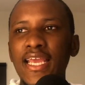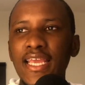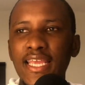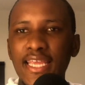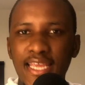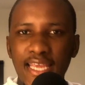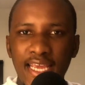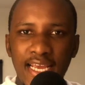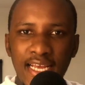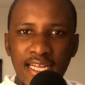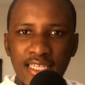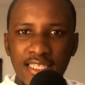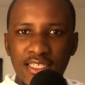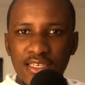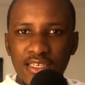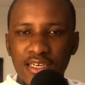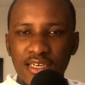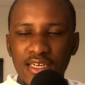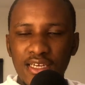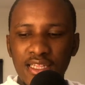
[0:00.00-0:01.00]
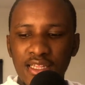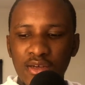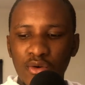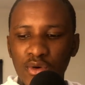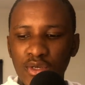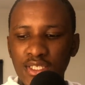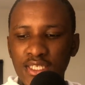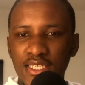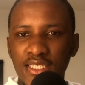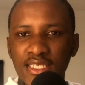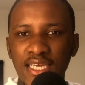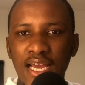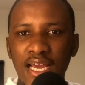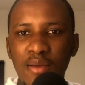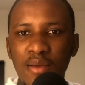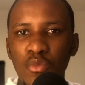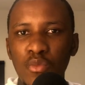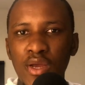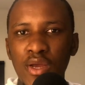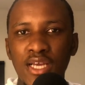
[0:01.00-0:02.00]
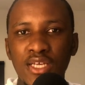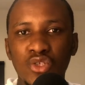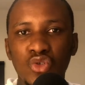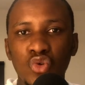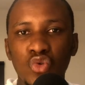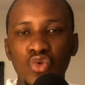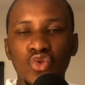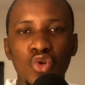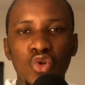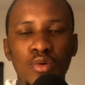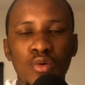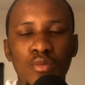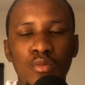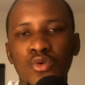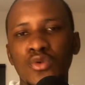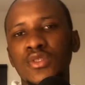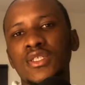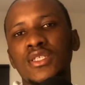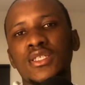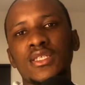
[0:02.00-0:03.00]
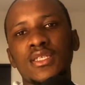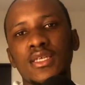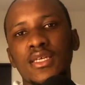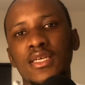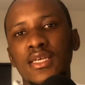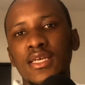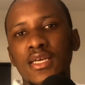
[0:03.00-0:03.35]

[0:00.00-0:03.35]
Yet there was a time where I saw Solomons